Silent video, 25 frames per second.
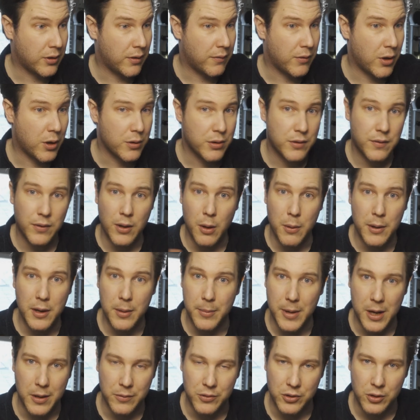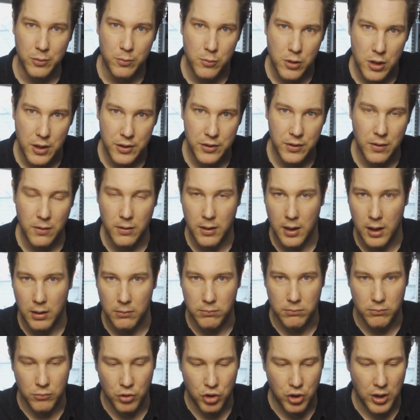of those floating about somewhere, so I'll
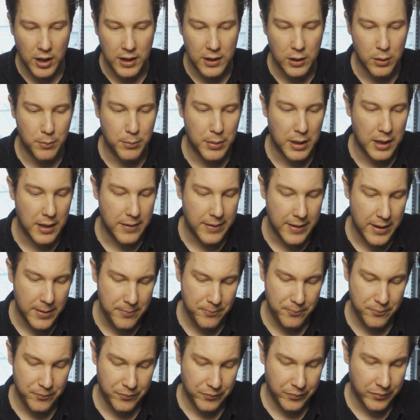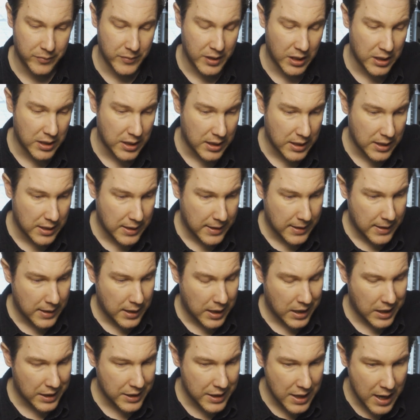try and combine them.
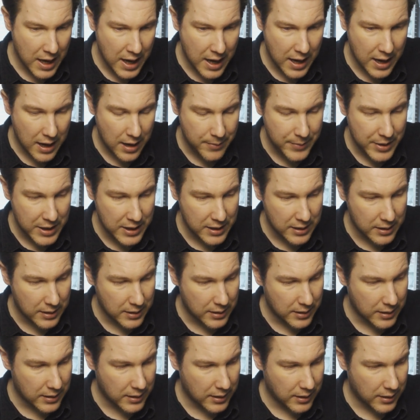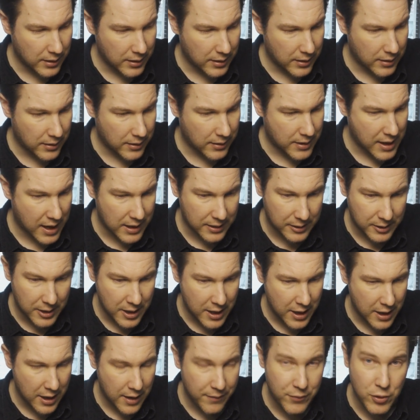And yeah, I mean, that's
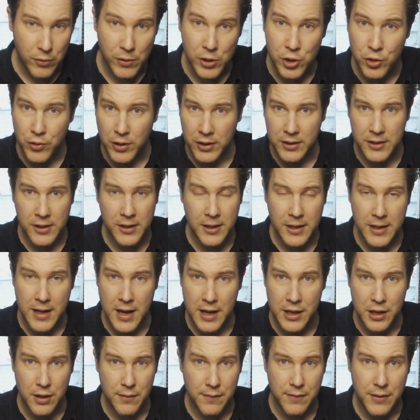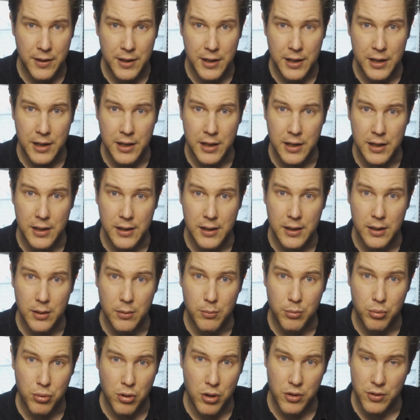it. If you're interested in any of the
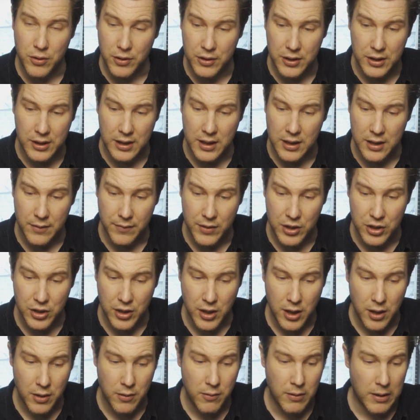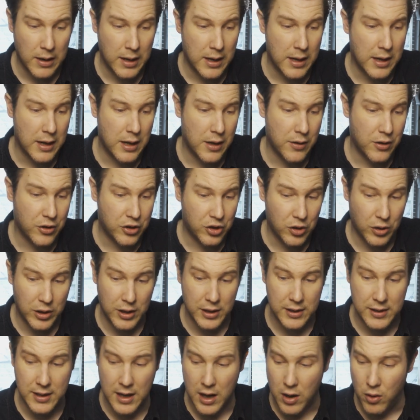products in the video, the
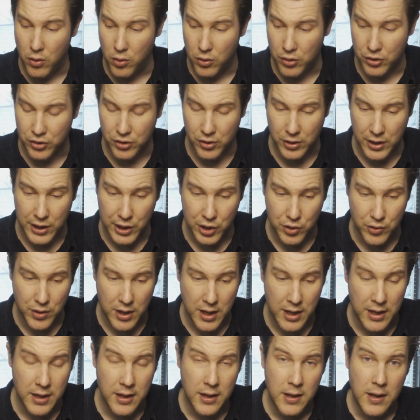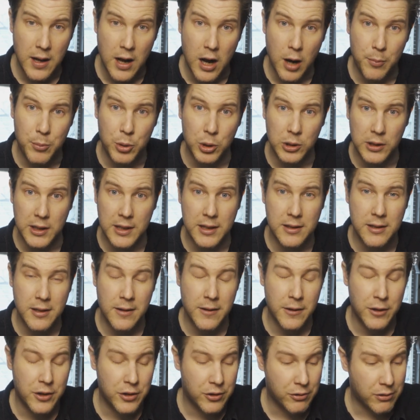socket set or the socket tray, I'll put links in
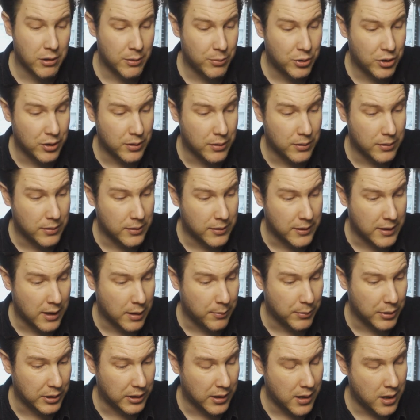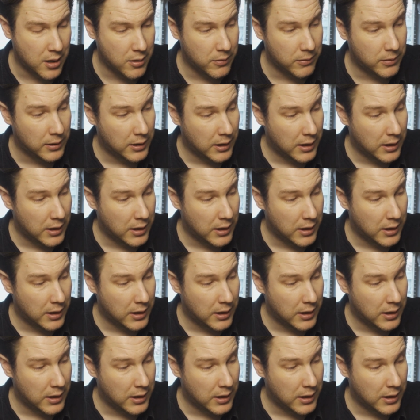the description down below.